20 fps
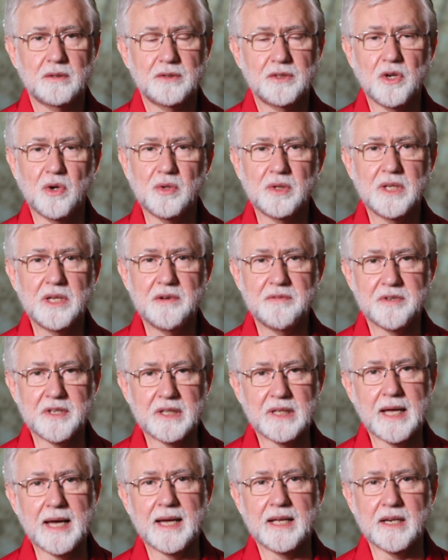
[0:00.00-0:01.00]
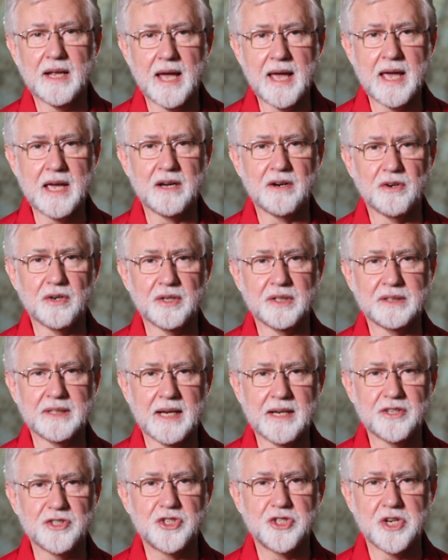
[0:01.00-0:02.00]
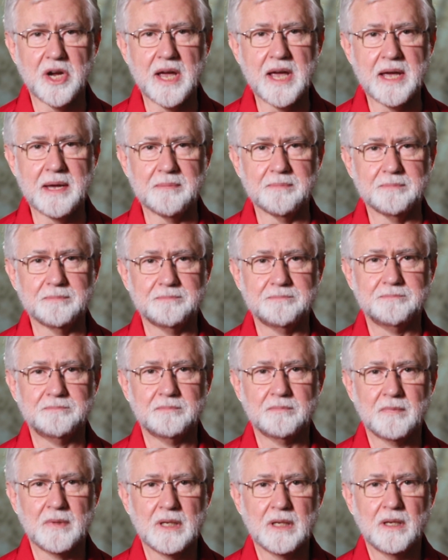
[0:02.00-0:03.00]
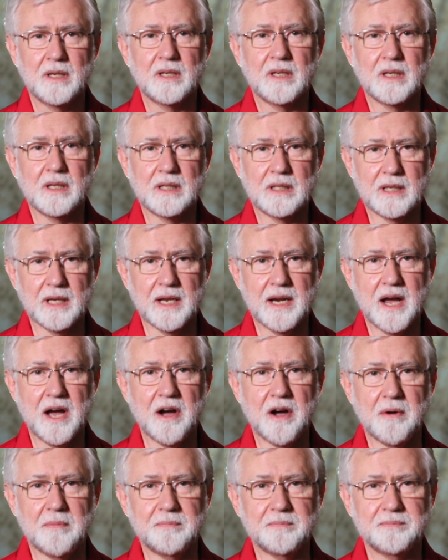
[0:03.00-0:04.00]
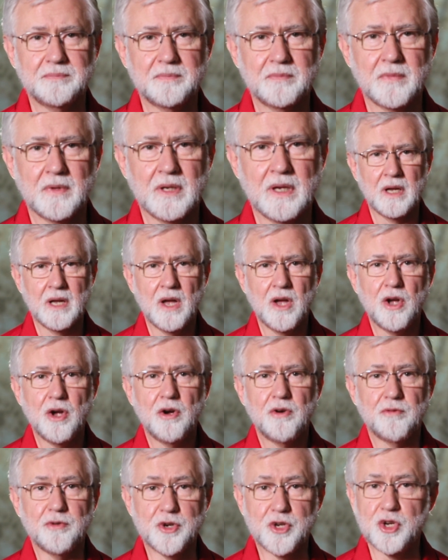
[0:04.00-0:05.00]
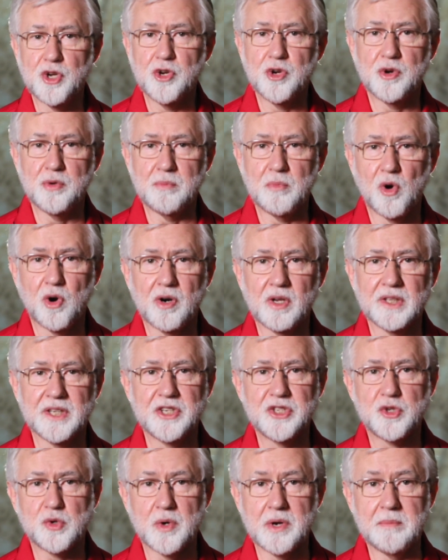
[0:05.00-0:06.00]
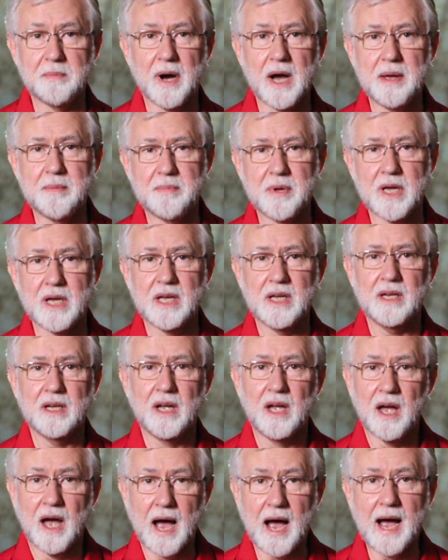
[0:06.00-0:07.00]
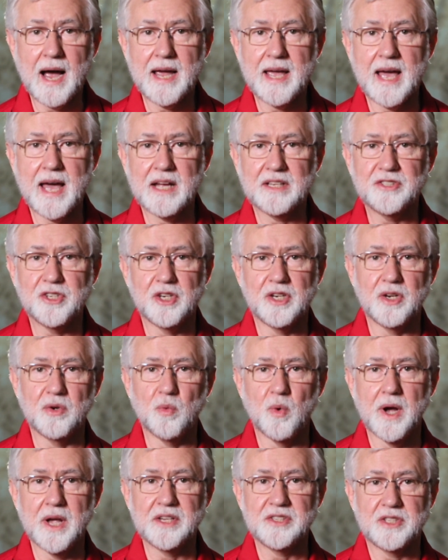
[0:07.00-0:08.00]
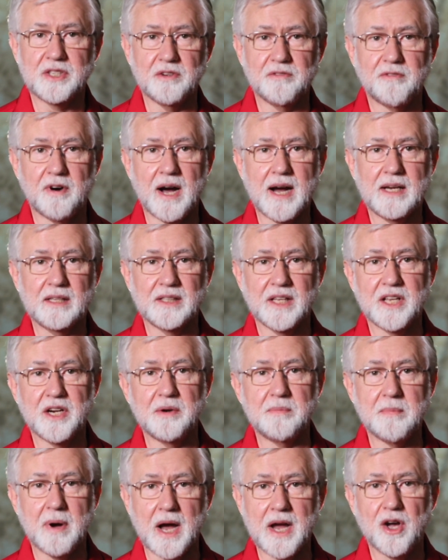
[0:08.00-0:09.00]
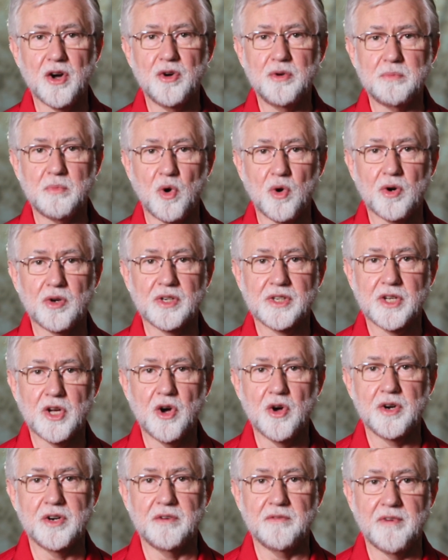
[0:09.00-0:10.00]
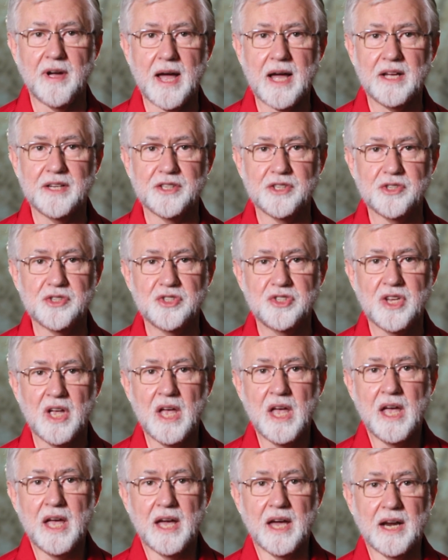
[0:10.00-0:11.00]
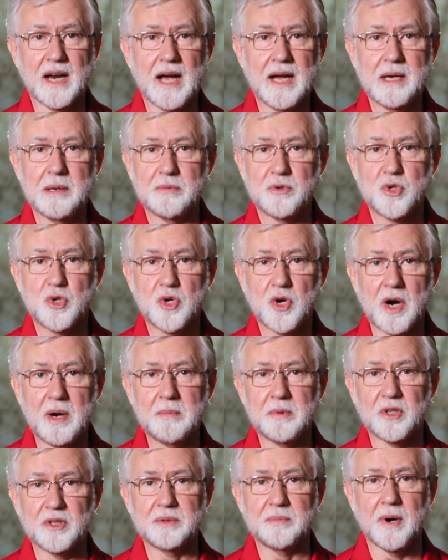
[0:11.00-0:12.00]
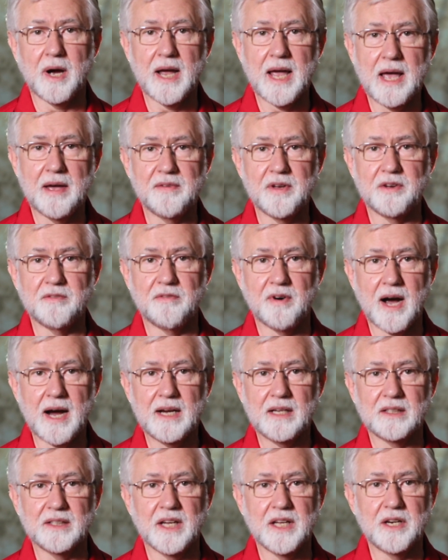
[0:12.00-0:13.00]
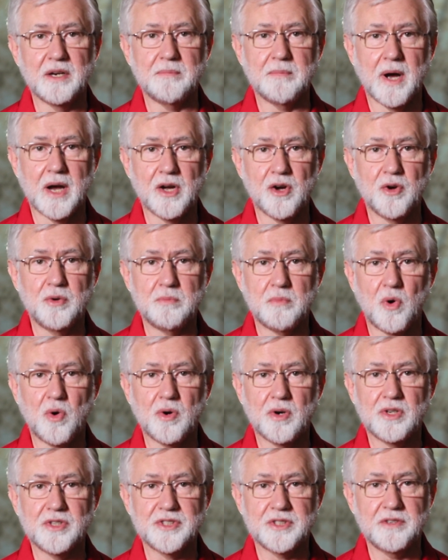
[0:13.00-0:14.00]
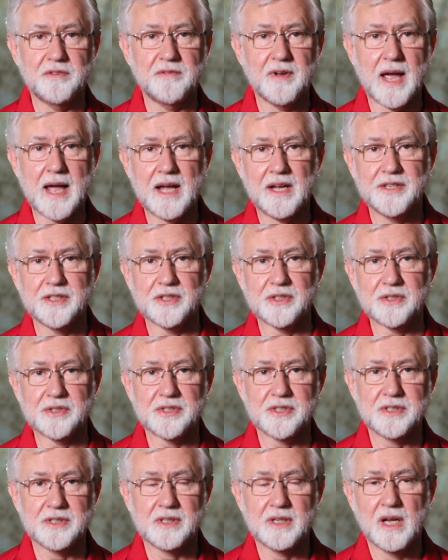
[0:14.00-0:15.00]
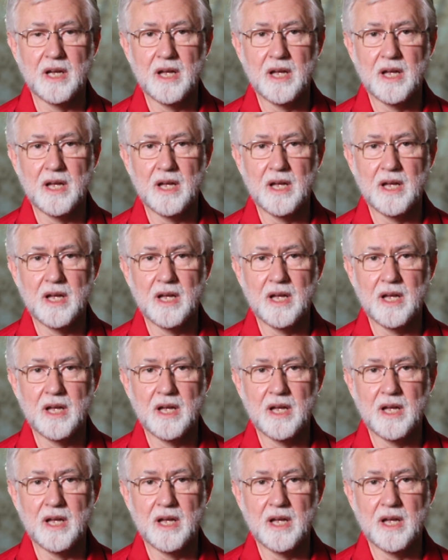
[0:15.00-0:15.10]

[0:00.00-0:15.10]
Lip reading: Don't live in that anger and that shame. Get help. For you, moral injury might be, I acted in ways that violated my own moral code and values, and I am troubled by having violated my own morals and values.